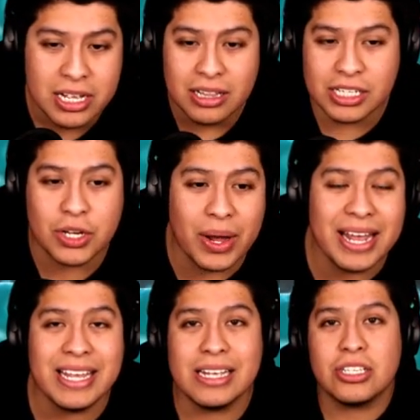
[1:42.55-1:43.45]
Let's go ahead
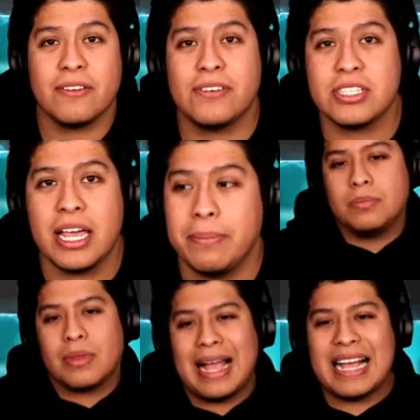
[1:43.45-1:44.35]
and get into the first game.
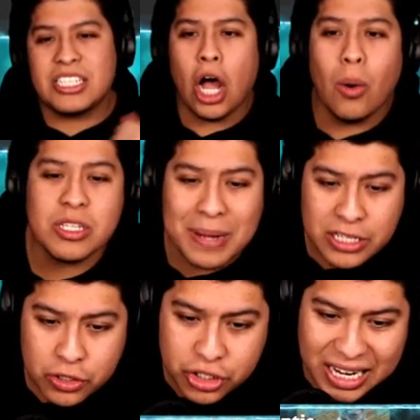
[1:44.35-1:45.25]
As always, my
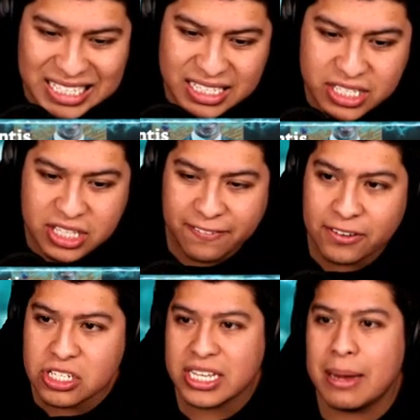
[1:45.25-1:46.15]
dudes, you guys get to see the
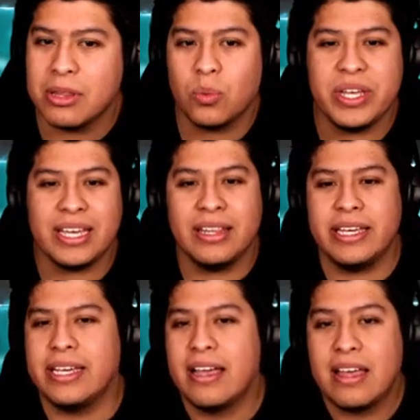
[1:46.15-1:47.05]
first game of the weekend
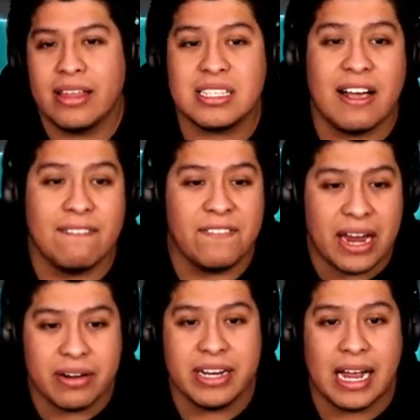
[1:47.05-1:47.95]
league. That's a
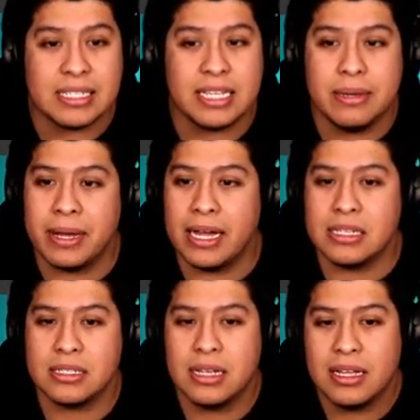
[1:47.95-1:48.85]
very nice team,
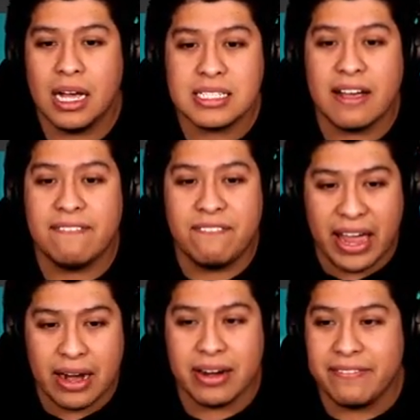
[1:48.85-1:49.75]
guys. That's a
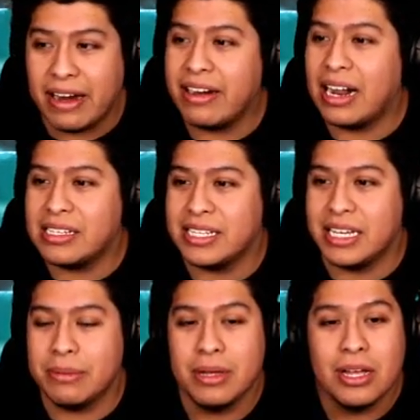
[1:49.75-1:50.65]
very, very nice team.